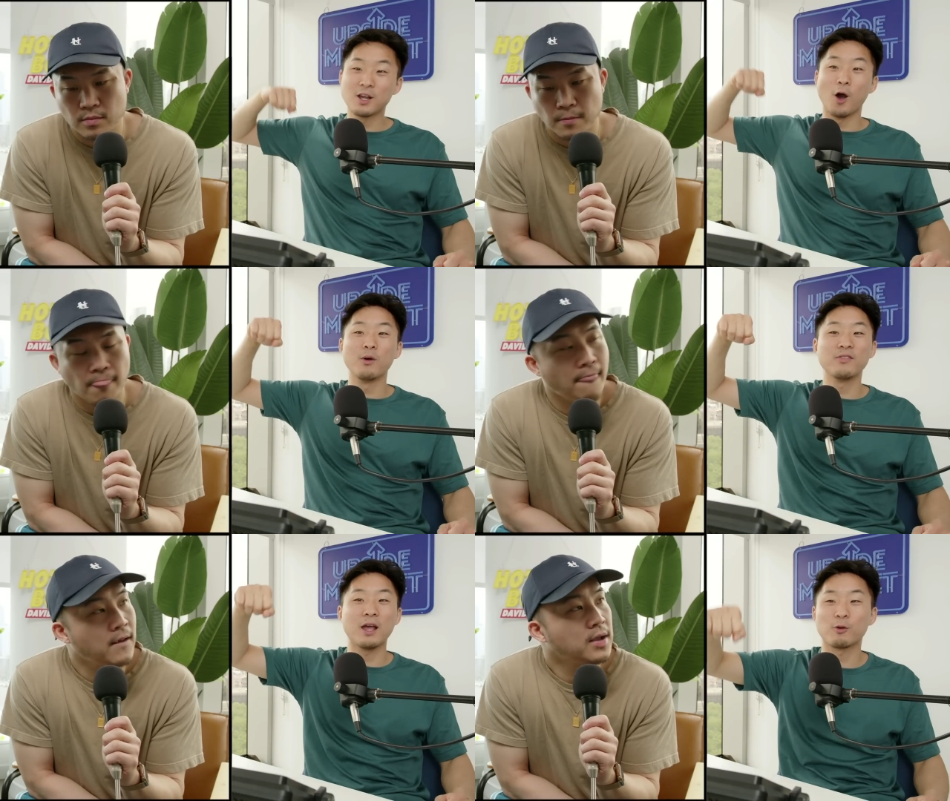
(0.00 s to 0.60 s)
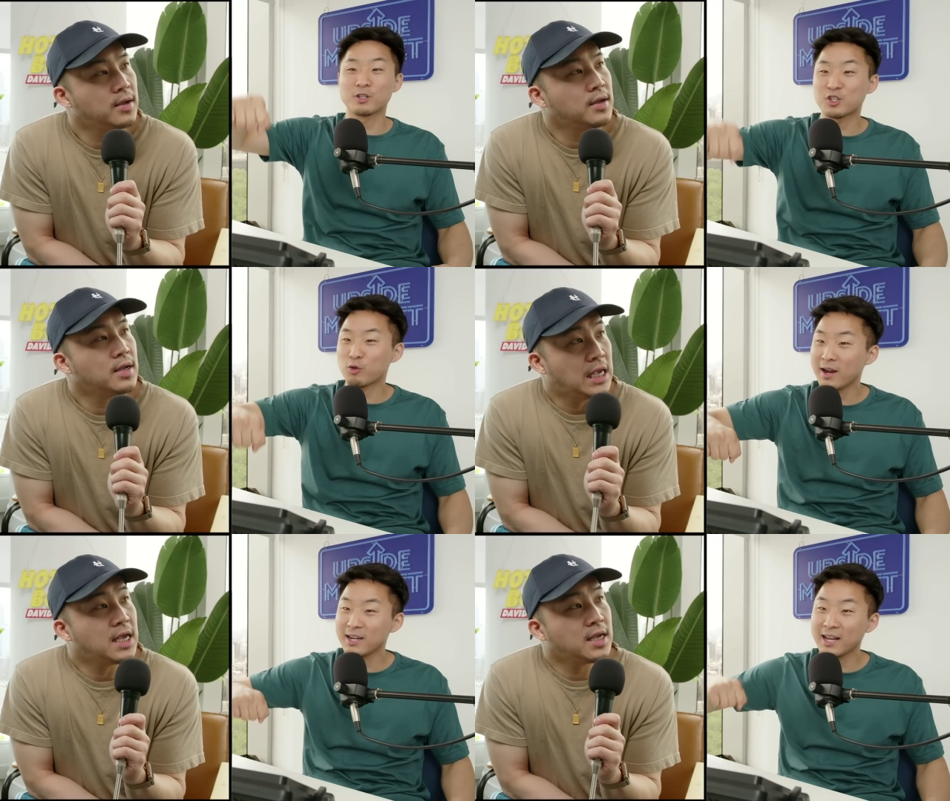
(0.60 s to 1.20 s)
Speaker 1: going, they were
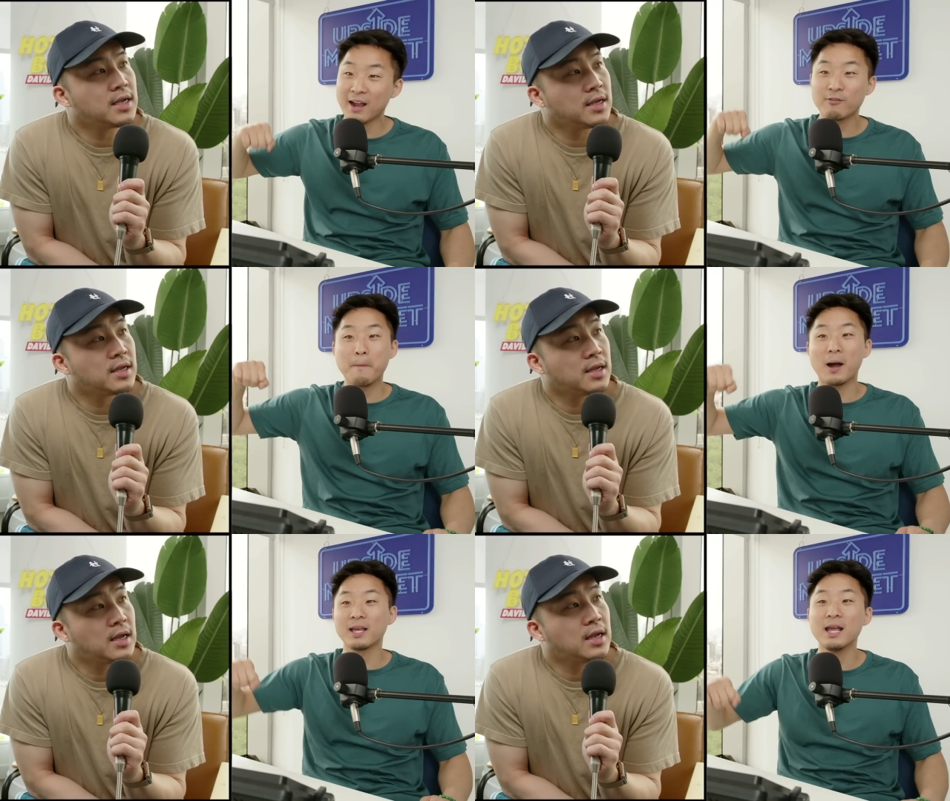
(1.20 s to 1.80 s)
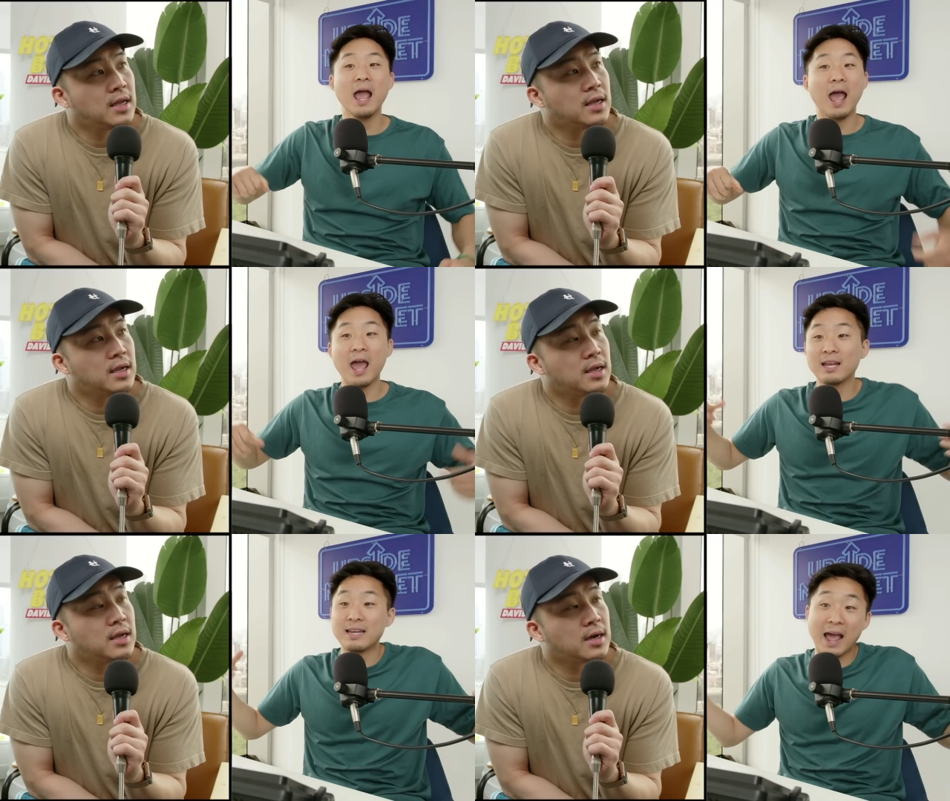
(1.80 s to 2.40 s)
training everybody.
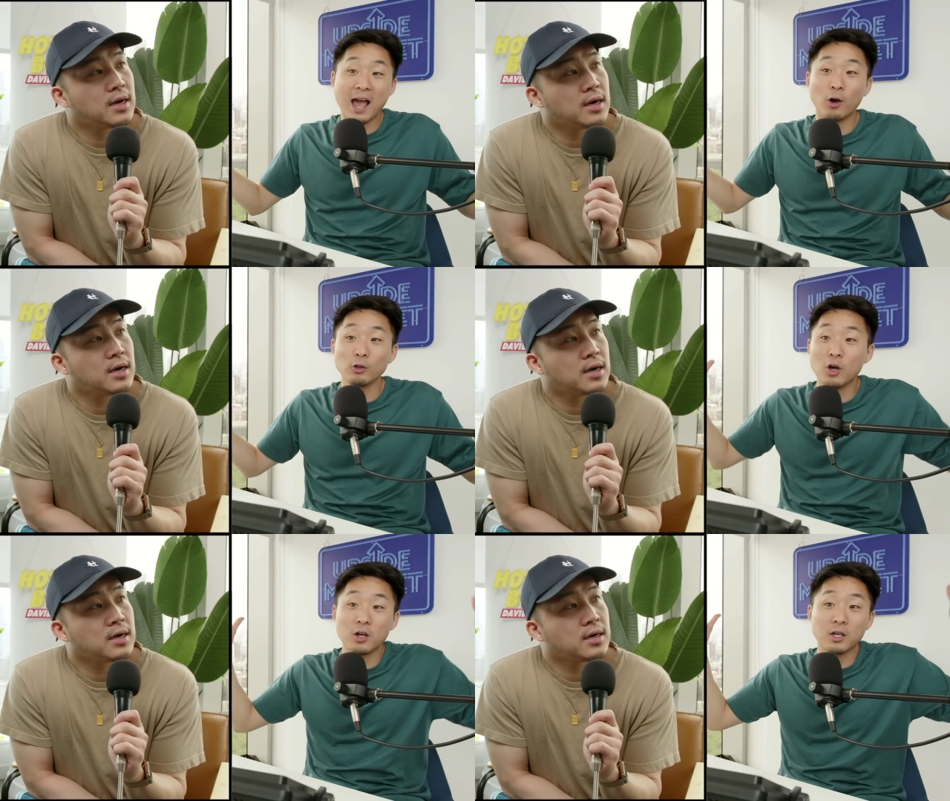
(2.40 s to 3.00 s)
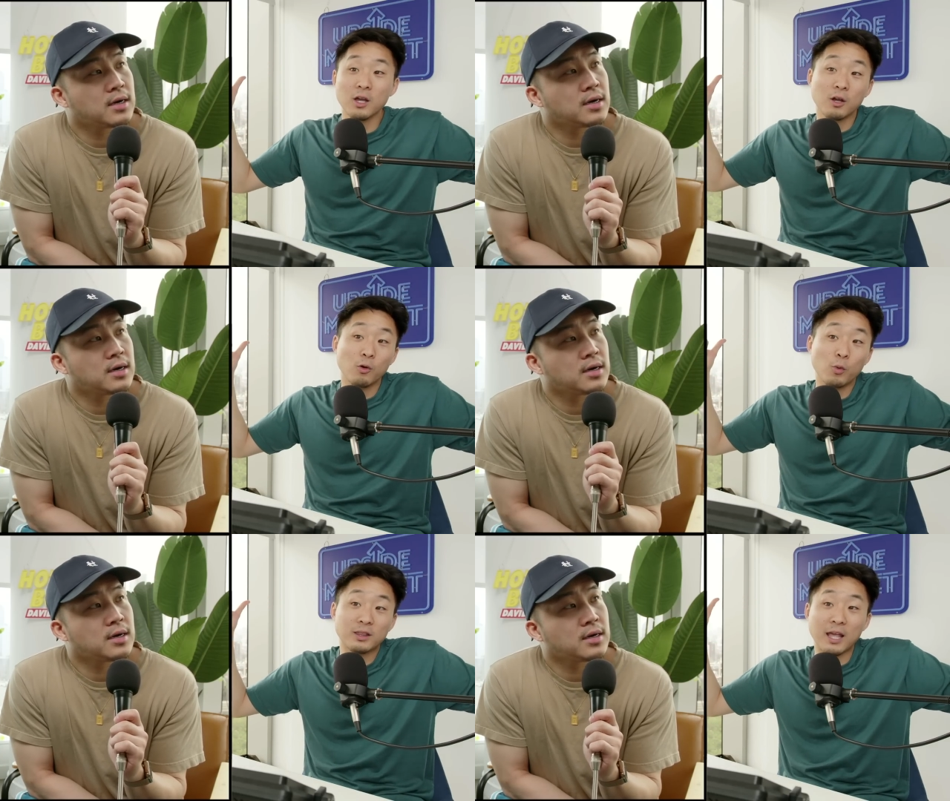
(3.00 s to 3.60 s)
And now, look,
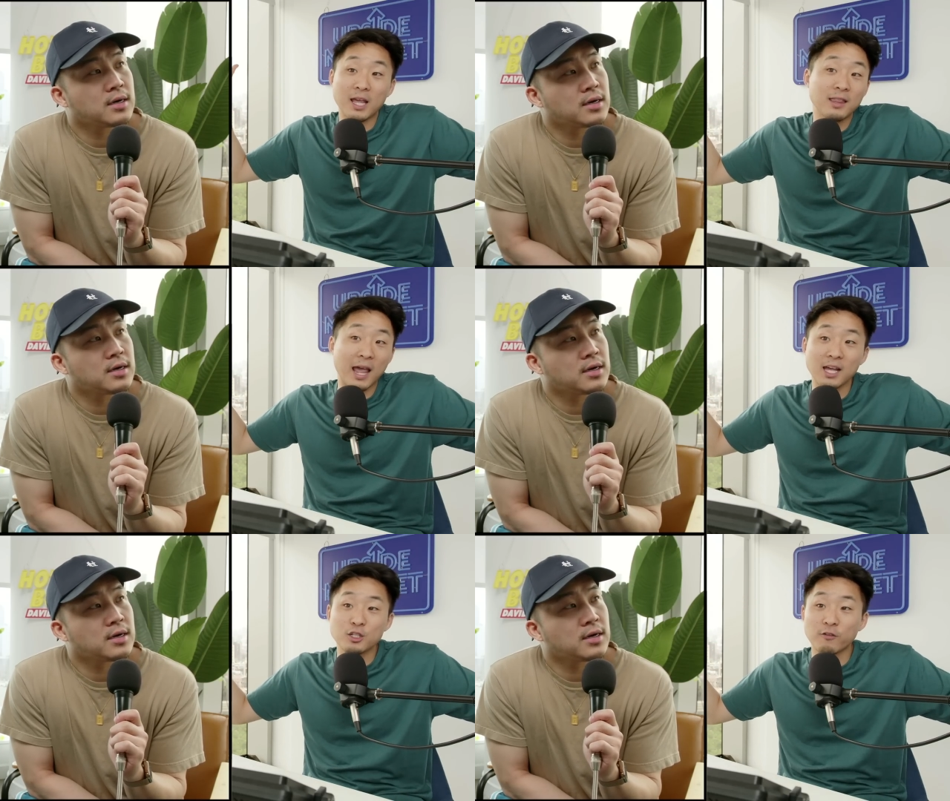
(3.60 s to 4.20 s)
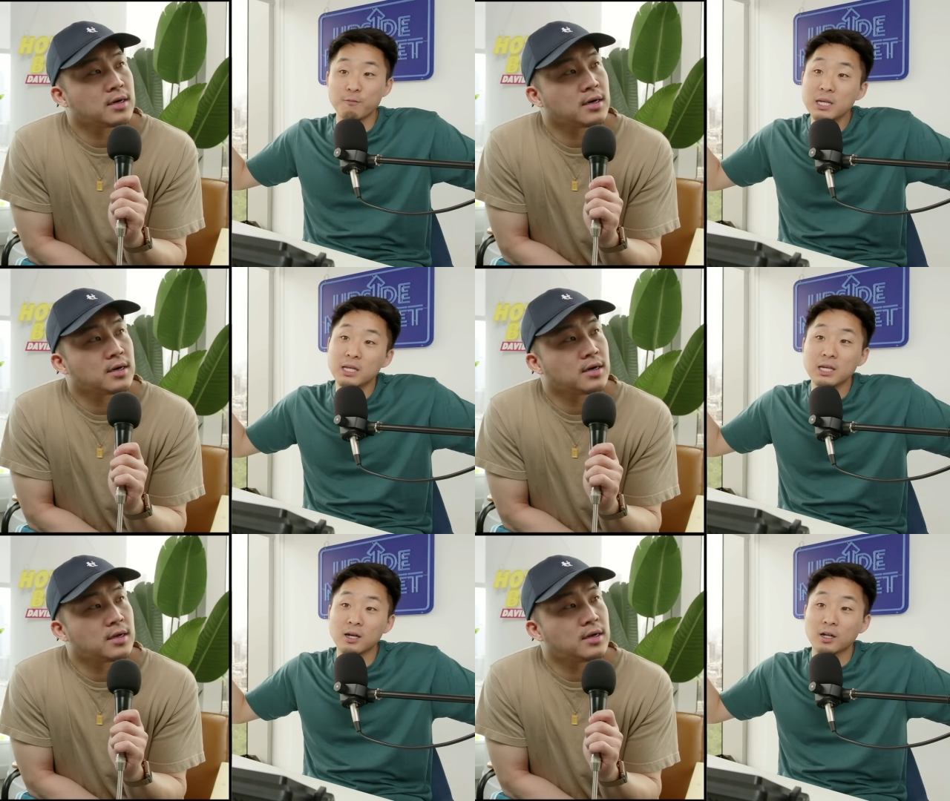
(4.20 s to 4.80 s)
with the, in the age of
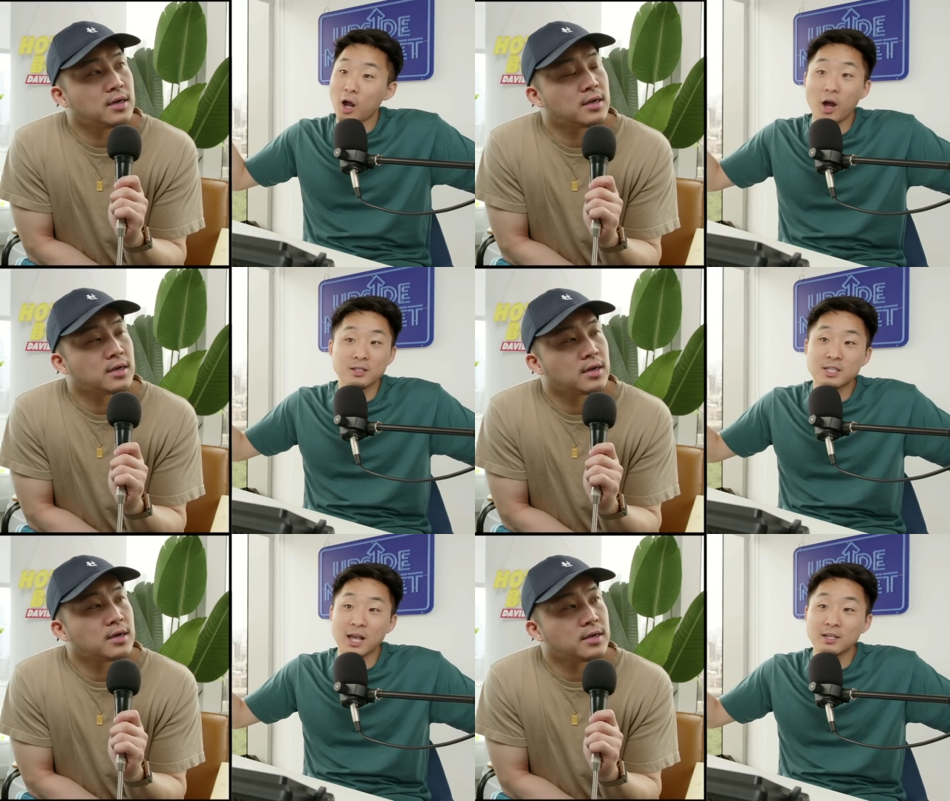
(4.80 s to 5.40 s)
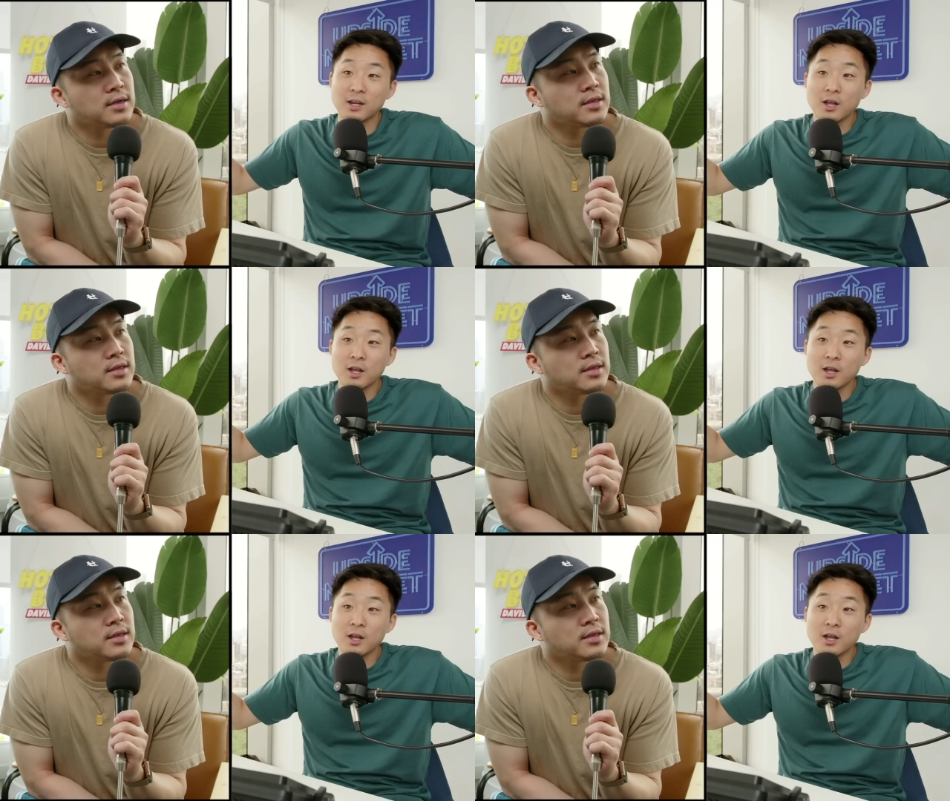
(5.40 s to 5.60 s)
media, content,